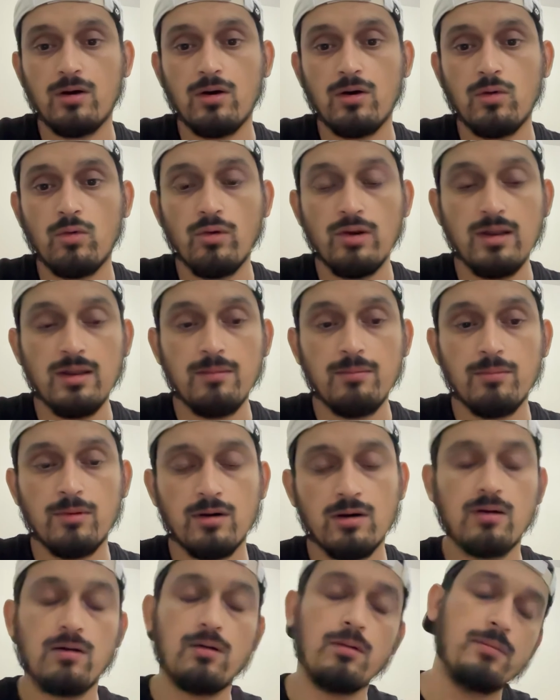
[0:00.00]
only,
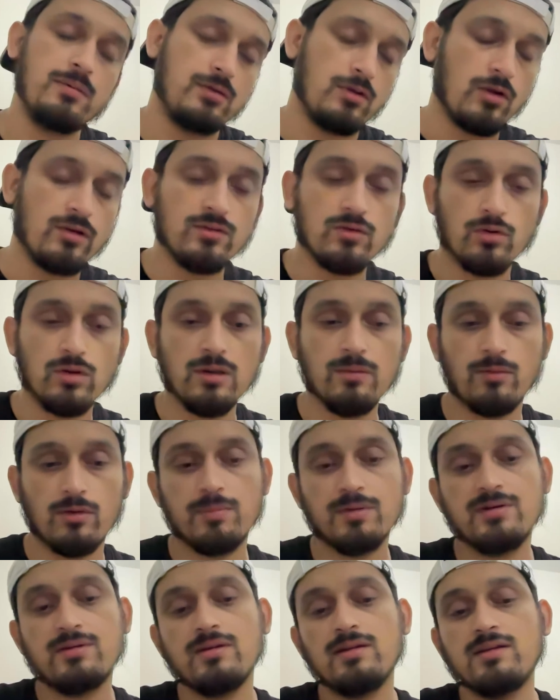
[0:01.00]
I mean, not the only model,
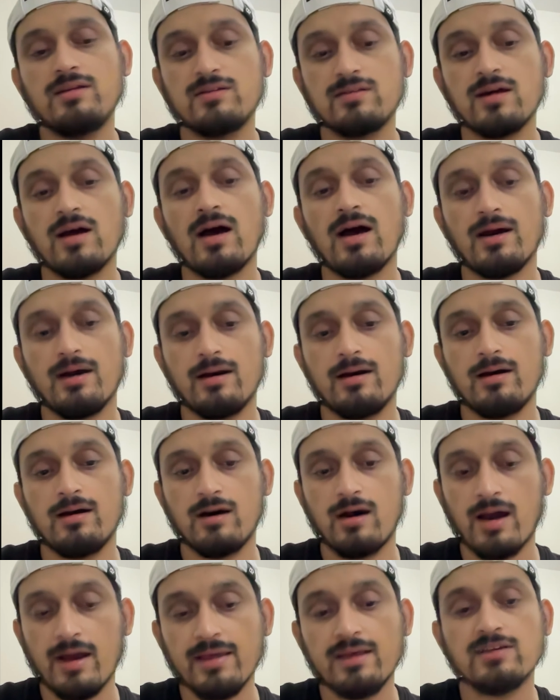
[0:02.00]
but it is the
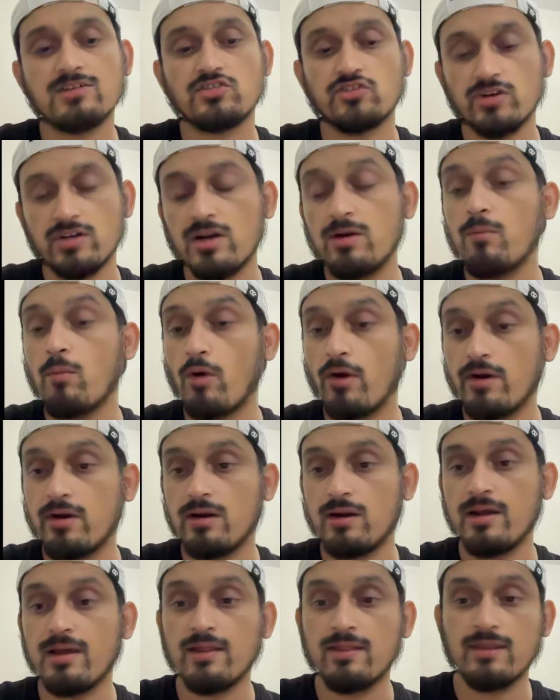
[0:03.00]
highest rated
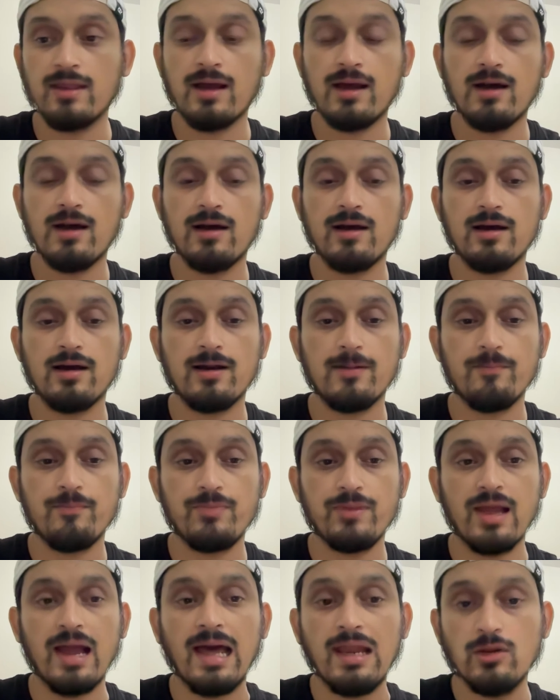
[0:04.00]
model in the
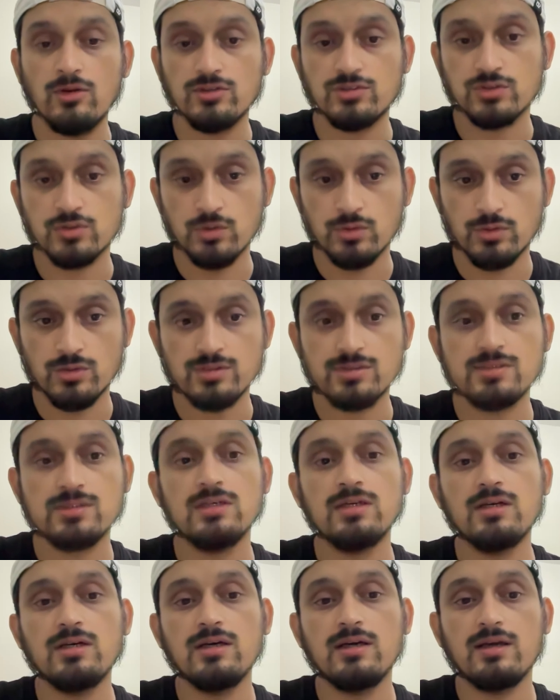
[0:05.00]
Allo scores
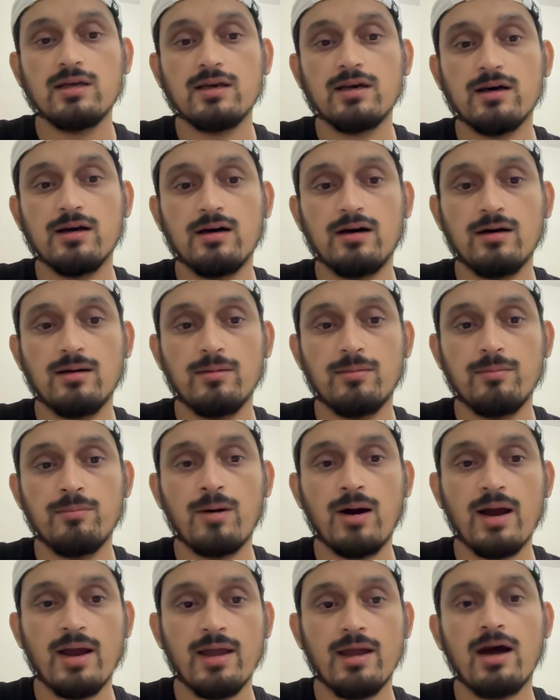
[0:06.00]

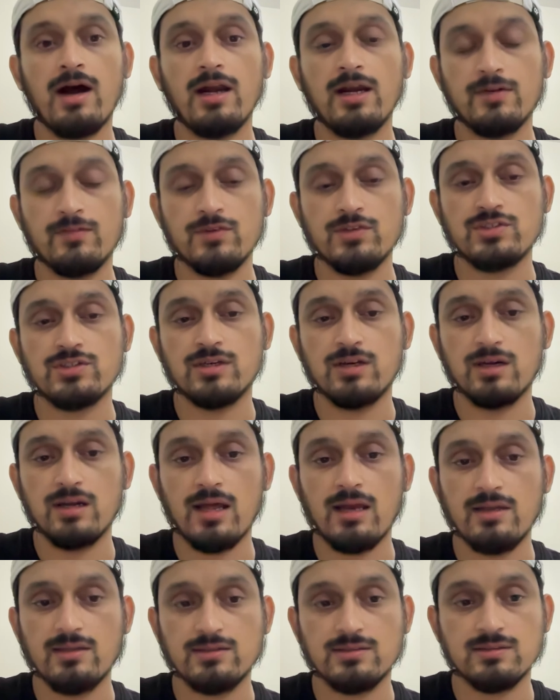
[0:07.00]
by artificial
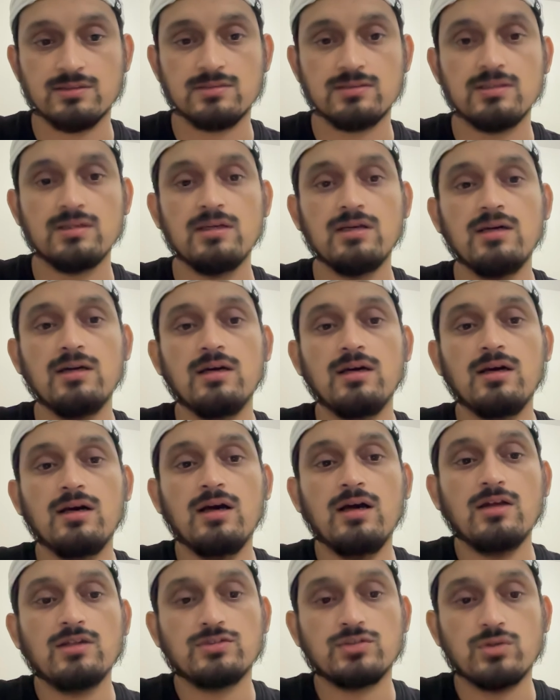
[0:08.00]
analysis.
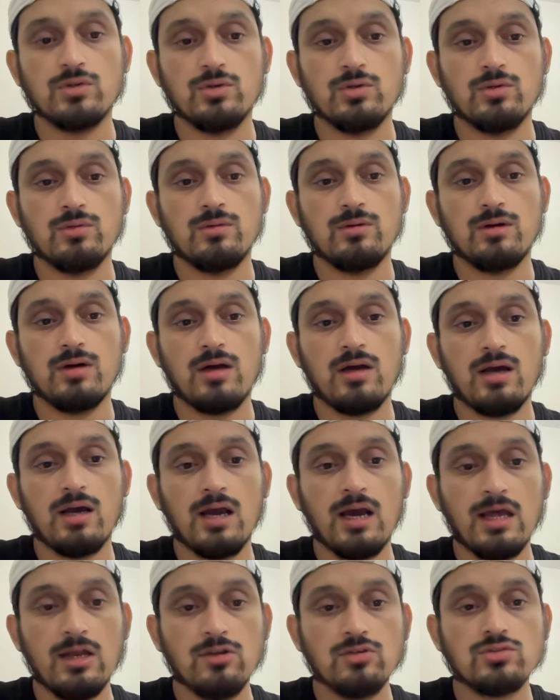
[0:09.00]
So
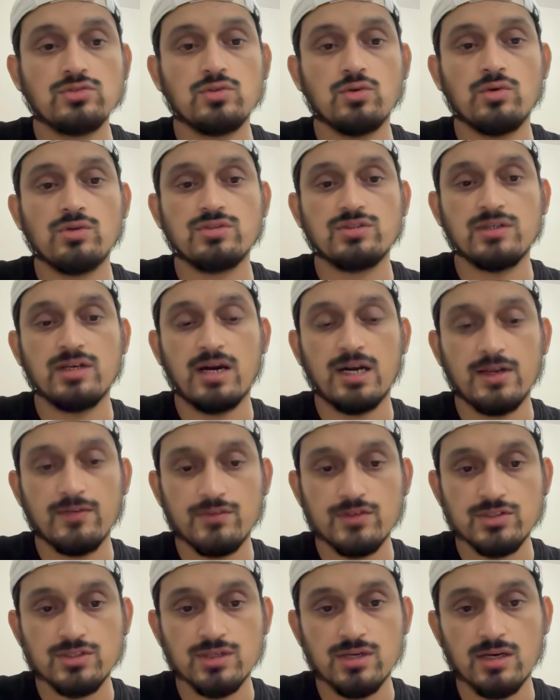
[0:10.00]
Allo scores in
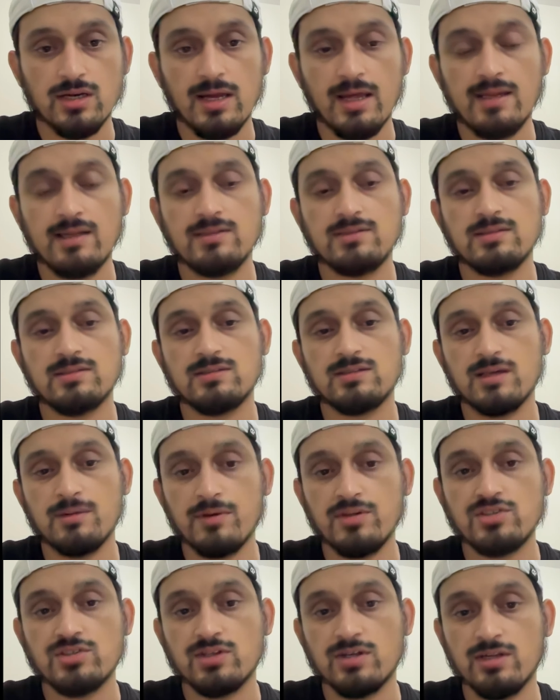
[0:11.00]
artificial analysis
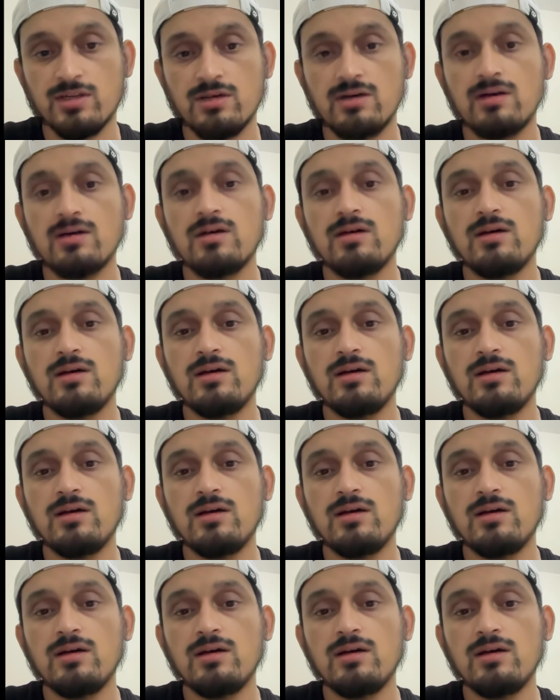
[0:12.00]
image arena,